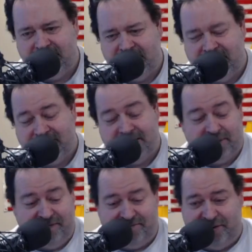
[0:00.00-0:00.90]
And it's not
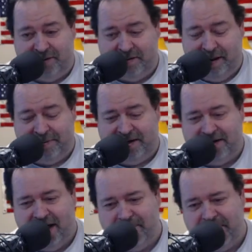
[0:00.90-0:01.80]
really food. I mean,
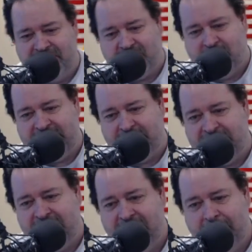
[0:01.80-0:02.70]
not meals-wise,
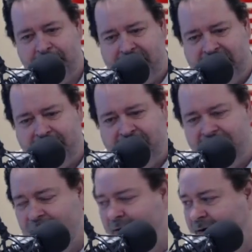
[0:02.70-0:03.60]
but peanut
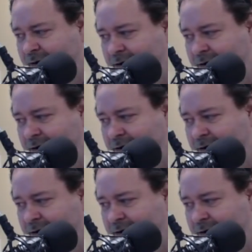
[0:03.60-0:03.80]
butter